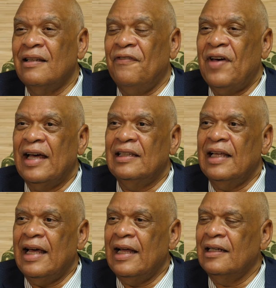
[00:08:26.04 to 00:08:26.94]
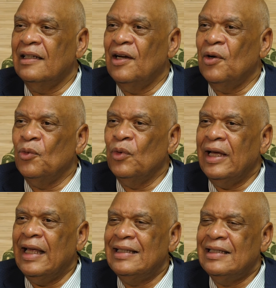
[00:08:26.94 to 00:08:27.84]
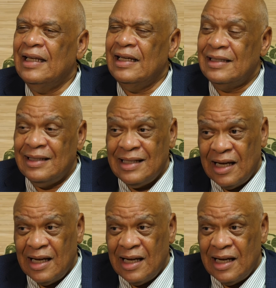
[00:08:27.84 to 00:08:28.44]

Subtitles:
fact that, you know, it